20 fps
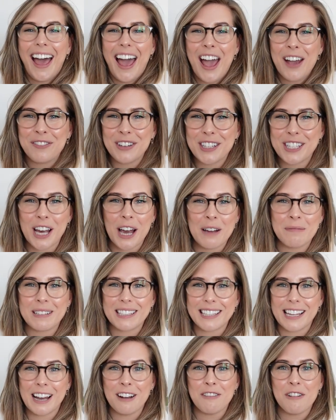Every time
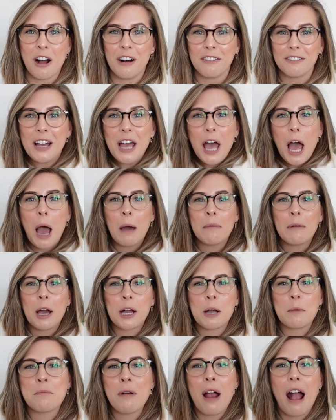I set her off, I'm
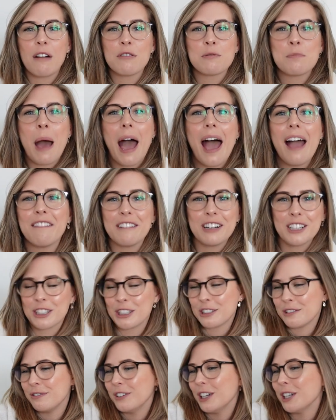like a proud parent,
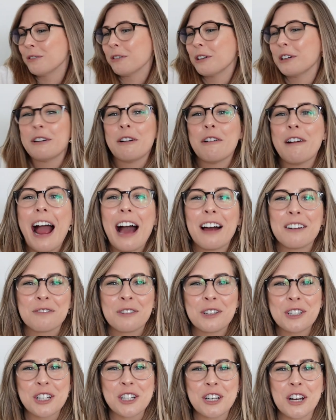just following her around,
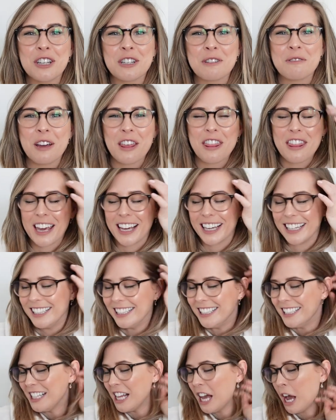watching her do her thing.
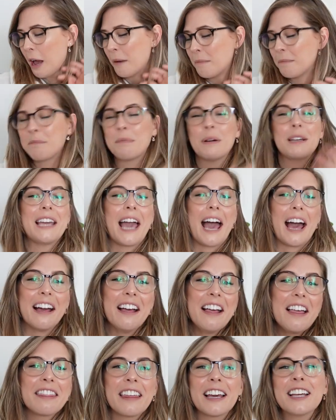But yeah,
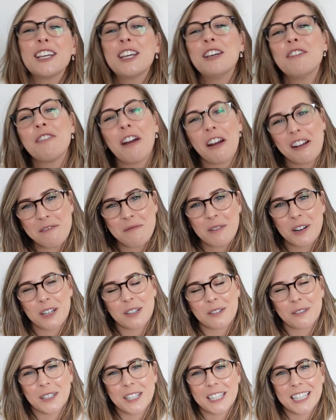thank you very
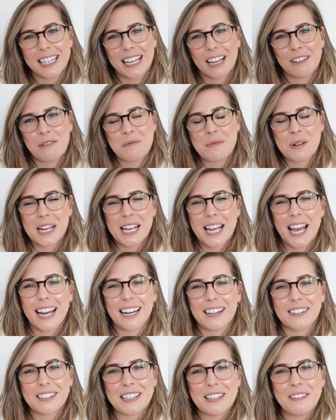much for watching, everybody.
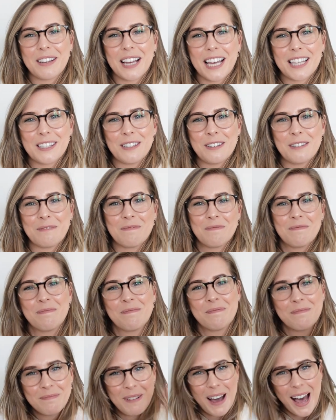And I'll see you again soon.
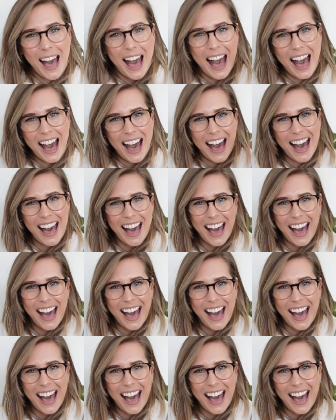Bye.